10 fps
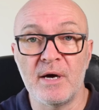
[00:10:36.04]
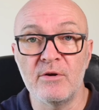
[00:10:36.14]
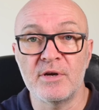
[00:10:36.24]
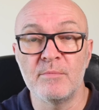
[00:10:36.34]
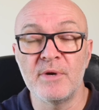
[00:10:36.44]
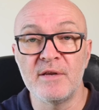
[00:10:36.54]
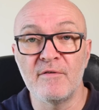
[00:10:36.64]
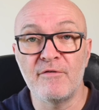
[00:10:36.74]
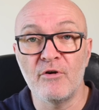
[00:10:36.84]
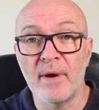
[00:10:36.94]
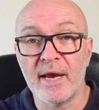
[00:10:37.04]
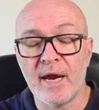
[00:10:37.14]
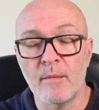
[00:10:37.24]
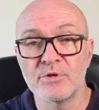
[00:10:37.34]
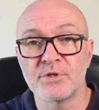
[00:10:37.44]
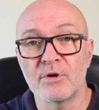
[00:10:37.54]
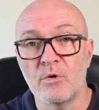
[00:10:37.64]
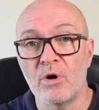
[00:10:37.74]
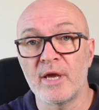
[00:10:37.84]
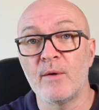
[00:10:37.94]
looking at medium format cameras and the
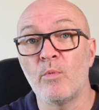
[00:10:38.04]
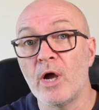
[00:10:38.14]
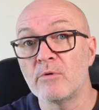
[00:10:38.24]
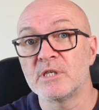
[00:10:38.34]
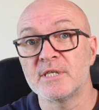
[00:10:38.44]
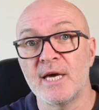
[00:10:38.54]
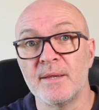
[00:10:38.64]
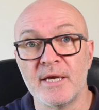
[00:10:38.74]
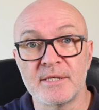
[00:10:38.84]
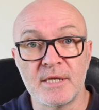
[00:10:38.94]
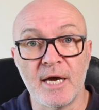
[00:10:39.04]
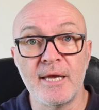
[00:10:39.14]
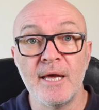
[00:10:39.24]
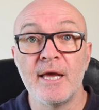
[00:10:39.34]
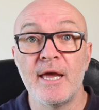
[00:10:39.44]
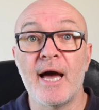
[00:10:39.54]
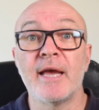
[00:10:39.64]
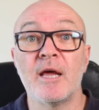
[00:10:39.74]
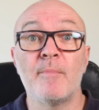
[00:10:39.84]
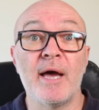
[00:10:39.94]
quality and what else is out there today, it
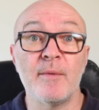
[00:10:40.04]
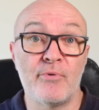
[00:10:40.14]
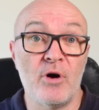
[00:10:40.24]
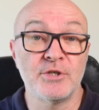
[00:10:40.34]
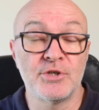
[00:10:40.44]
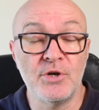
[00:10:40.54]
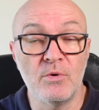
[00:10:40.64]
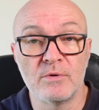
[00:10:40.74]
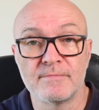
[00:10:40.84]
ain't a bad price at all.